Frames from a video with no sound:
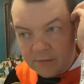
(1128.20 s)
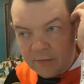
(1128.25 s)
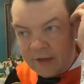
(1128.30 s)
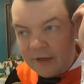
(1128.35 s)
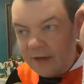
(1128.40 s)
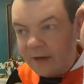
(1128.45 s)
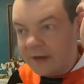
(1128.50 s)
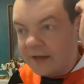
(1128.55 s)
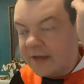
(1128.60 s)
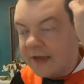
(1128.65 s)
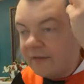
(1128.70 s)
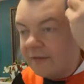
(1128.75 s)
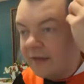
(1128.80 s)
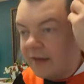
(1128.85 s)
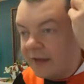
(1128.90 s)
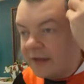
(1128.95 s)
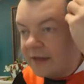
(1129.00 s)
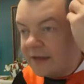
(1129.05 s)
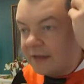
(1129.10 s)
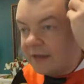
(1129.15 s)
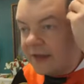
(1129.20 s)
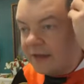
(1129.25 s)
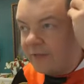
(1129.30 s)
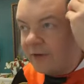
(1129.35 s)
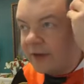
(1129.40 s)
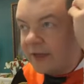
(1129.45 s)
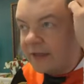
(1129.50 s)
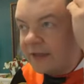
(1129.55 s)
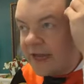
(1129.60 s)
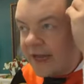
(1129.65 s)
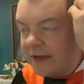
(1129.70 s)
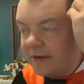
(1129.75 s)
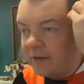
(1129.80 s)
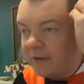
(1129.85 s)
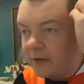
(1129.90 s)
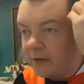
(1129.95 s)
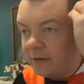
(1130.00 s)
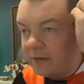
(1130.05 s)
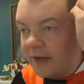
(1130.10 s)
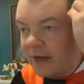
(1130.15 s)
When the, then the devil
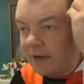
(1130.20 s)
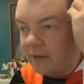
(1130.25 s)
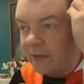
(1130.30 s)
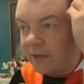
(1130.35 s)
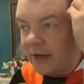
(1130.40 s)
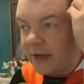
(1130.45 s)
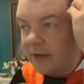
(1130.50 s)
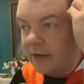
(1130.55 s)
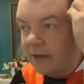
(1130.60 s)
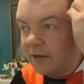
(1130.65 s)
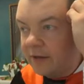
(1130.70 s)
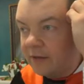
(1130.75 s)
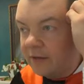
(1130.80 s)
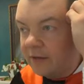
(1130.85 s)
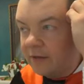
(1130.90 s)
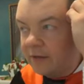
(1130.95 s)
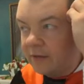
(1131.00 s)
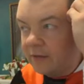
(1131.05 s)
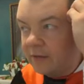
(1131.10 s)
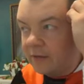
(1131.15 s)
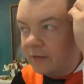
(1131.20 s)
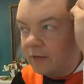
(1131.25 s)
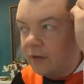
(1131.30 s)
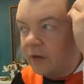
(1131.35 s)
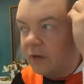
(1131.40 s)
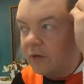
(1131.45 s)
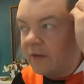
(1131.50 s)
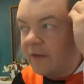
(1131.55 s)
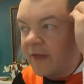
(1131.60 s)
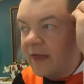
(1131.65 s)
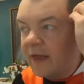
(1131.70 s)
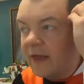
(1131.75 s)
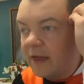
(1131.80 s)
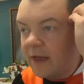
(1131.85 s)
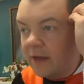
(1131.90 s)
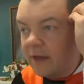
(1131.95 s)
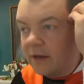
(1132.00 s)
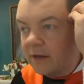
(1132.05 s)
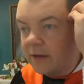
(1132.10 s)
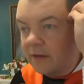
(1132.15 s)
attacks you that way, through your
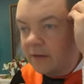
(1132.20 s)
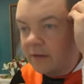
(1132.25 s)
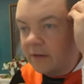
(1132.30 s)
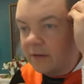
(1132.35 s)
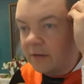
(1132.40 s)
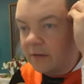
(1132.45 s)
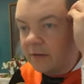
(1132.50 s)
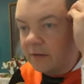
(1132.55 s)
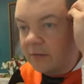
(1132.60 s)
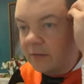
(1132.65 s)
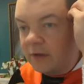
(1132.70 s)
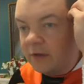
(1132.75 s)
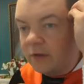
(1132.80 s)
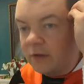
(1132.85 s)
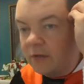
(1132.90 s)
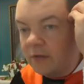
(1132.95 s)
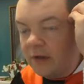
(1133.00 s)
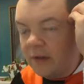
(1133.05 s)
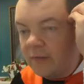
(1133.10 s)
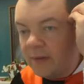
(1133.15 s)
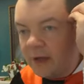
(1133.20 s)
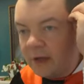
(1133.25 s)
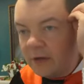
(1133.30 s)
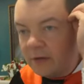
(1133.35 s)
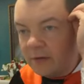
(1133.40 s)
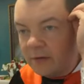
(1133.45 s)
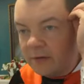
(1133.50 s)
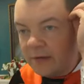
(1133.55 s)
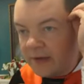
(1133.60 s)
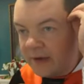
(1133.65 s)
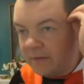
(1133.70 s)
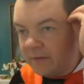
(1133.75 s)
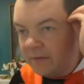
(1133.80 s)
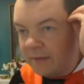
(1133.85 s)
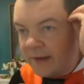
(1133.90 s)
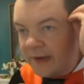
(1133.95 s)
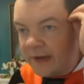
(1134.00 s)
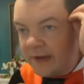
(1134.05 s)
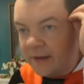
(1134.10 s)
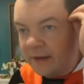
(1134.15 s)
thinking, which you limit
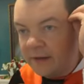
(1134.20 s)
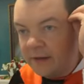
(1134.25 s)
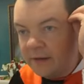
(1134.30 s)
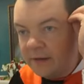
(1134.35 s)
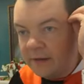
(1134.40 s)
yourself by,